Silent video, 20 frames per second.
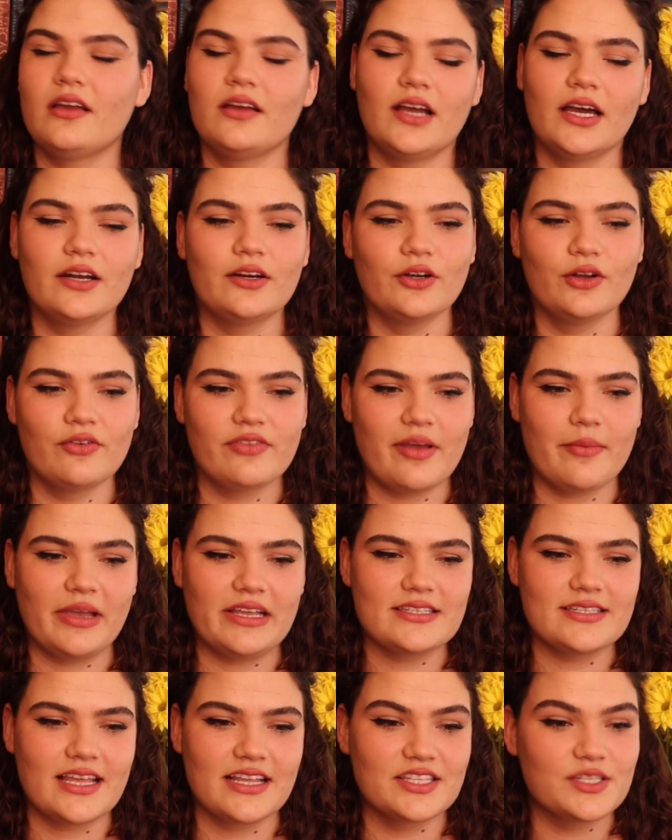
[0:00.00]
I don't know if that
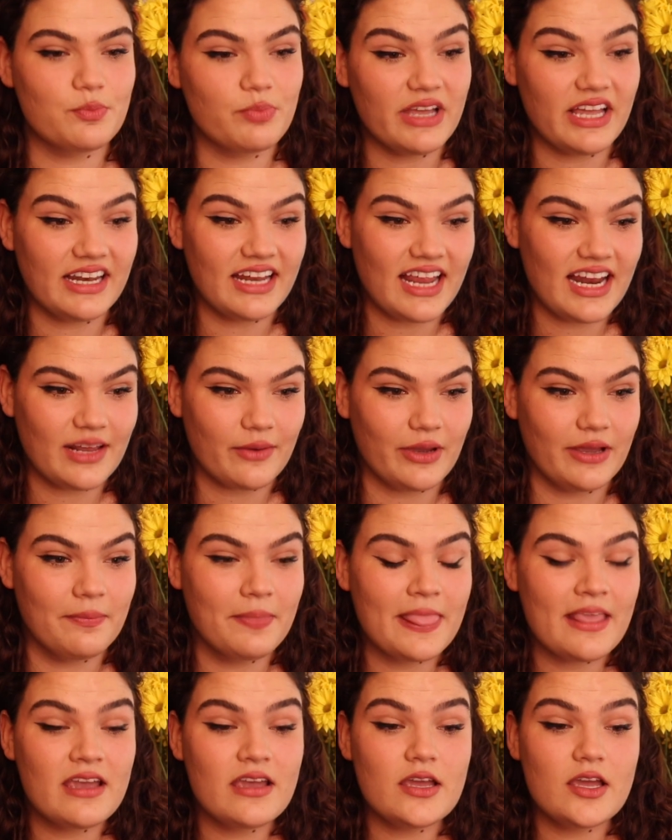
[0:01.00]
made sense, but anyway,
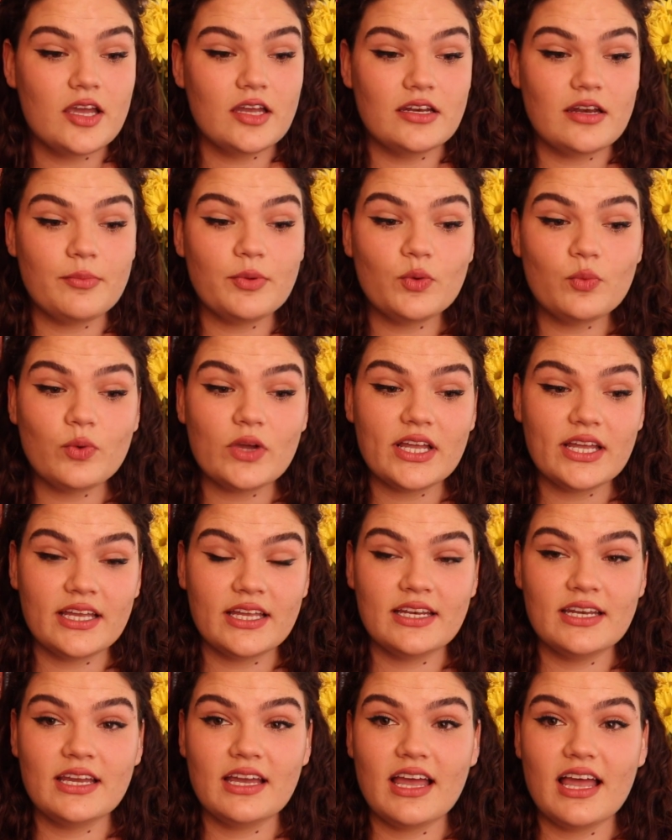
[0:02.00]
number
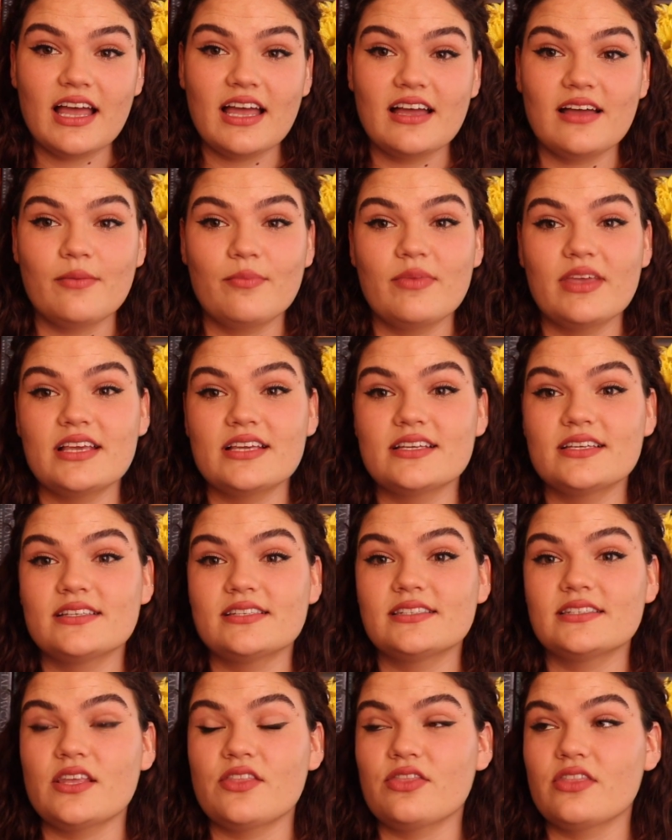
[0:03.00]
one
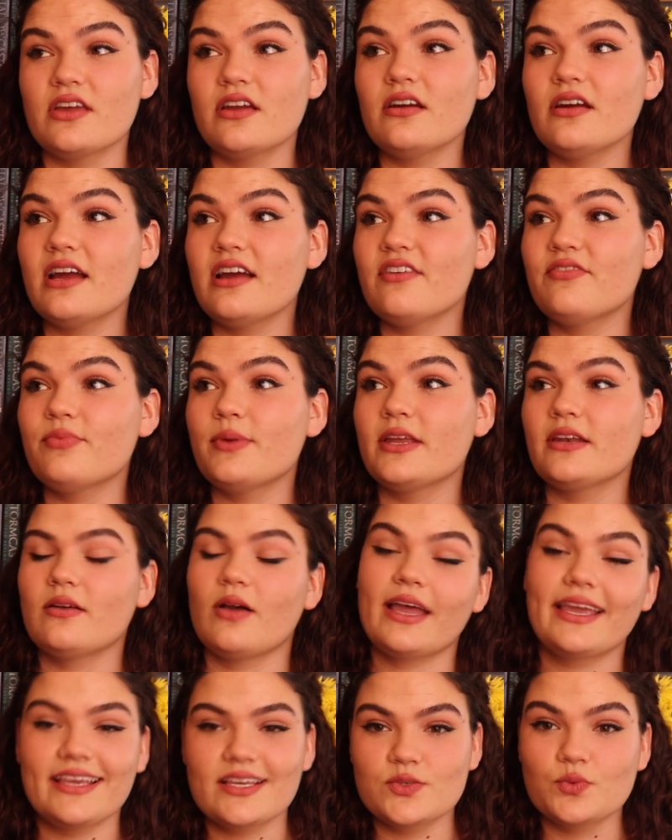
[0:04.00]
is there have been,
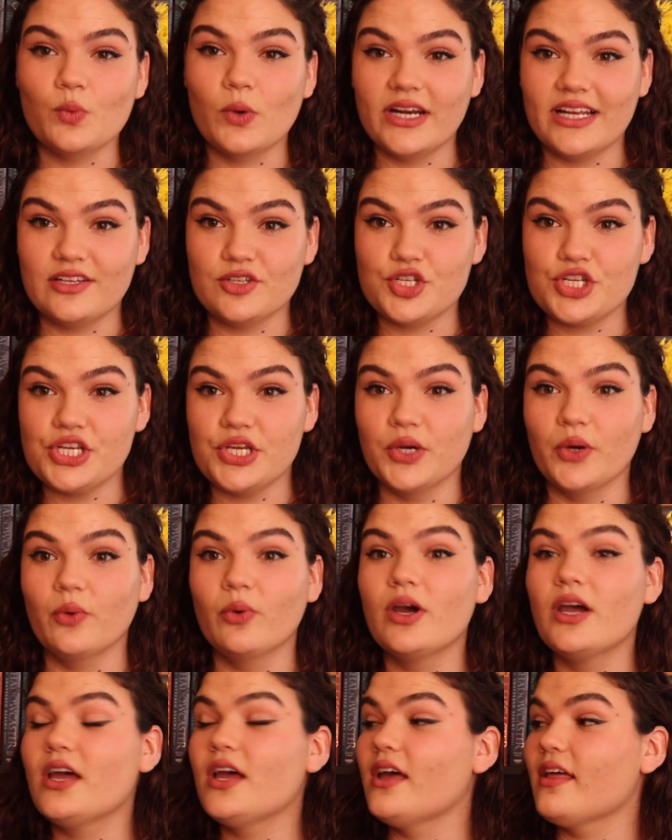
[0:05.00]
I guess 1 and
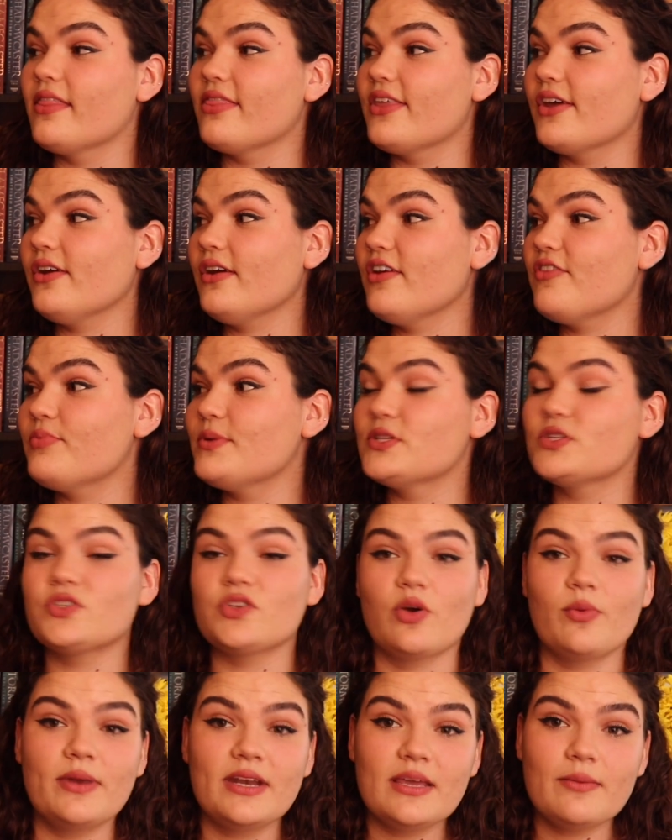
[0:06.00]
2, there have been
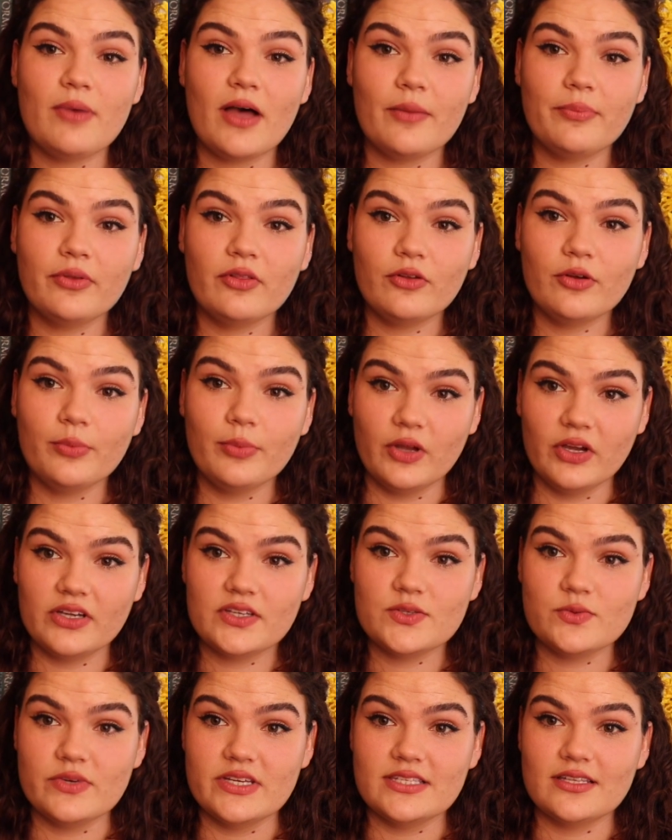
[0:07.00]
so many popular
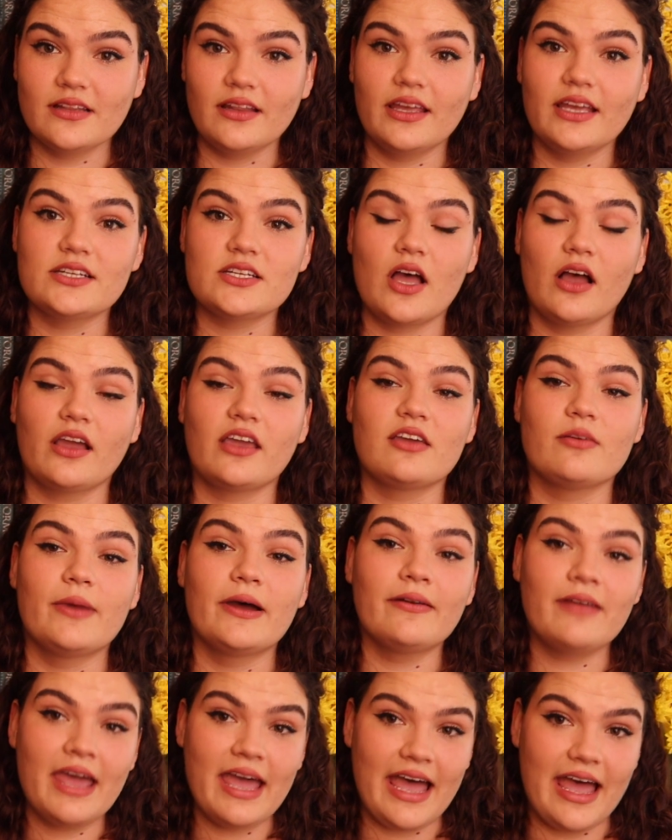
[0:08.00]
books recently talking
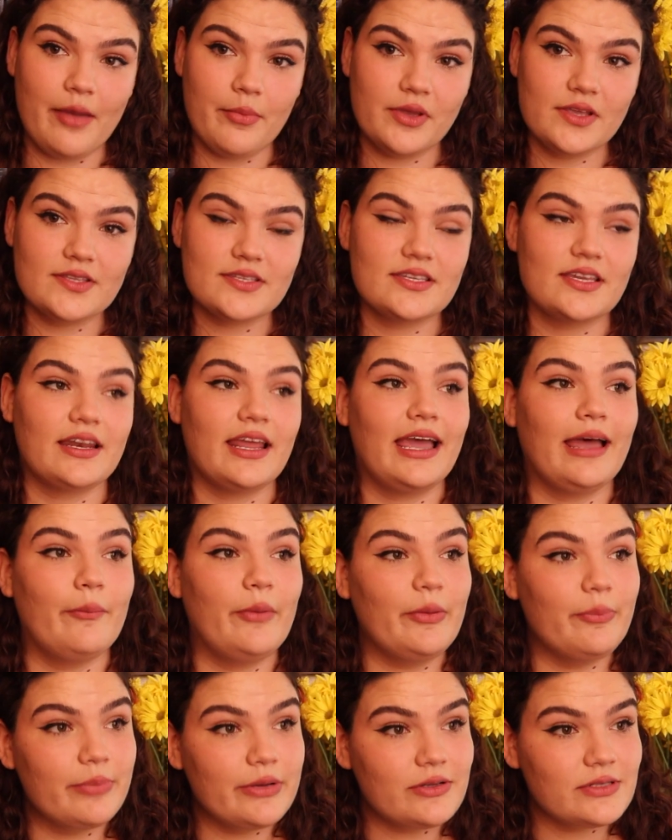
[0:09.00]
about habits and
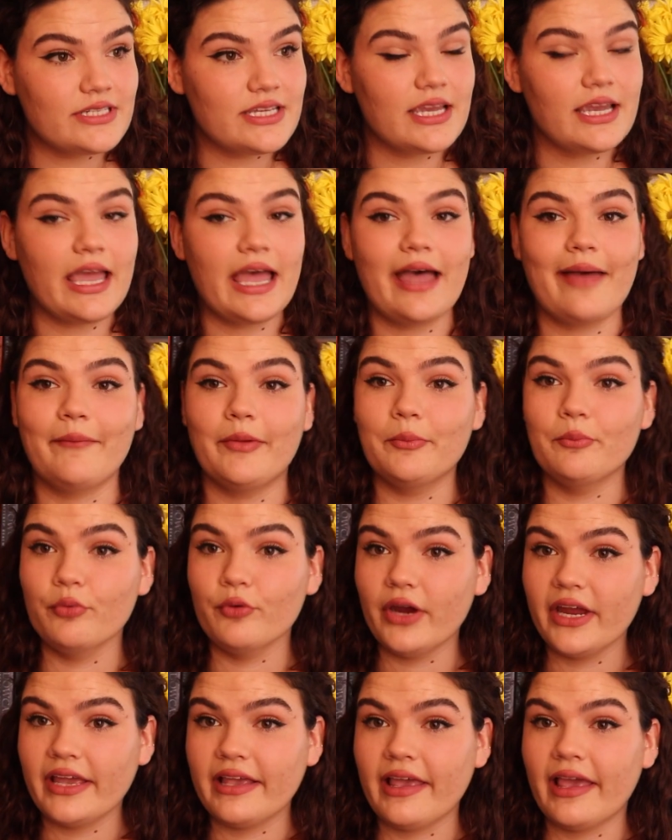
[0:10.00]
habit building, habit
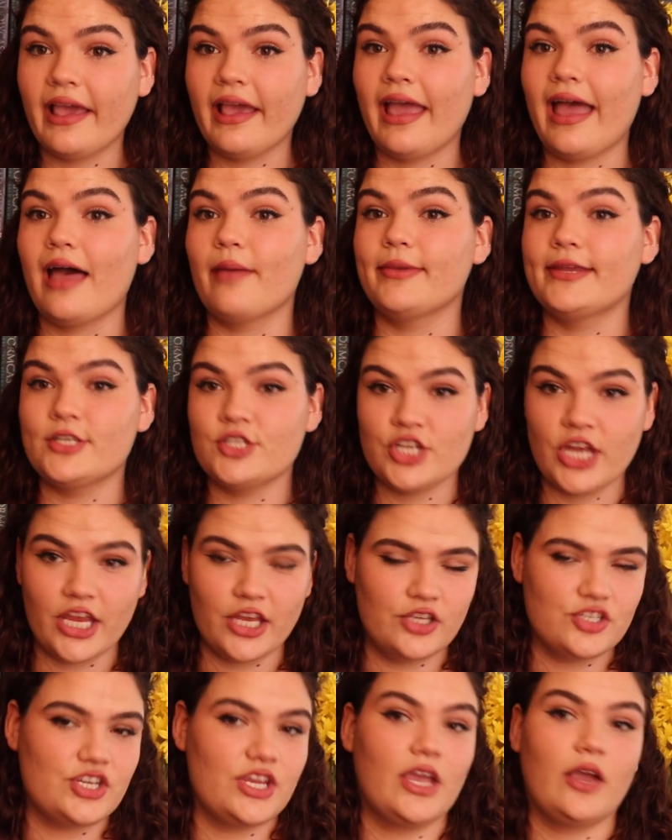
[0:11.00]
breaking, habit
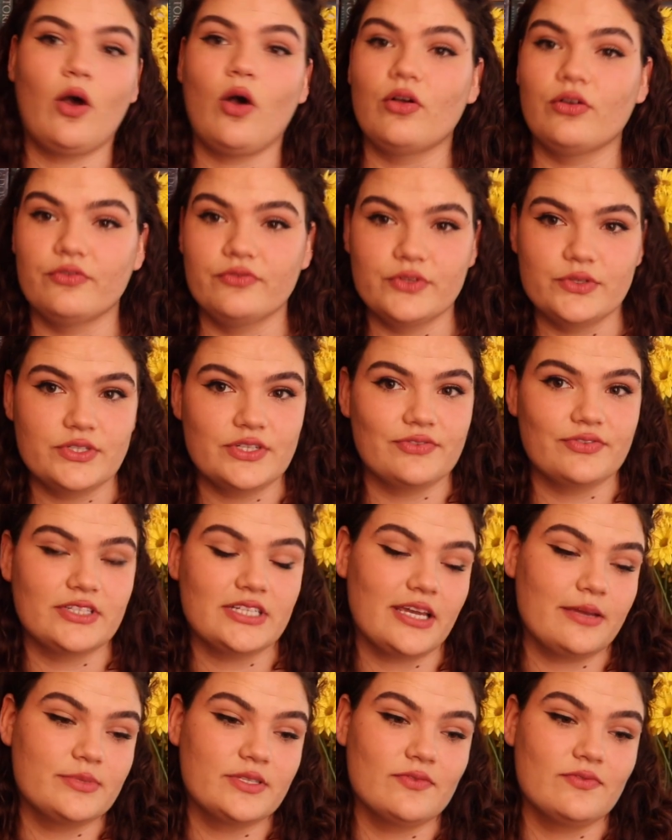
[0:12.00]
changing, all of those different
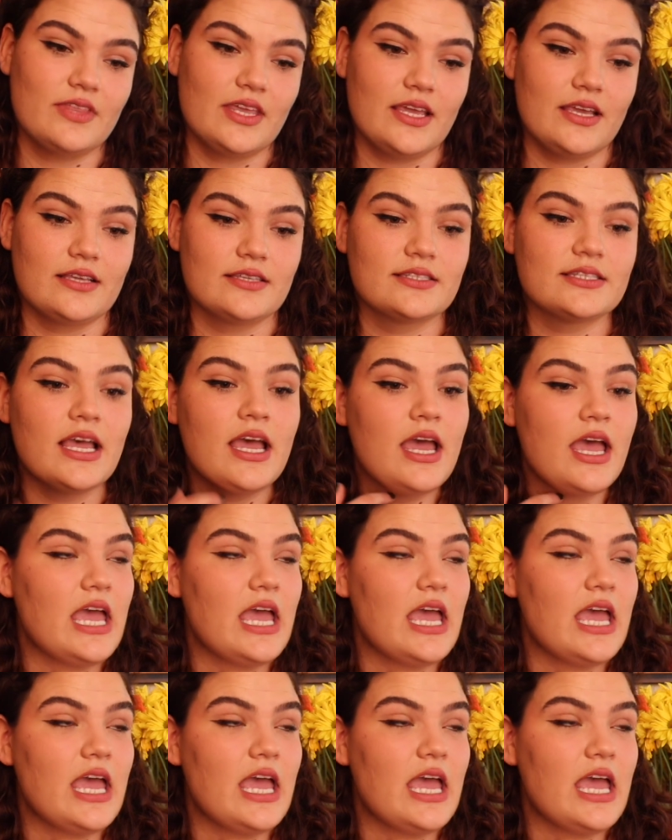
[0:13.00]
types of things,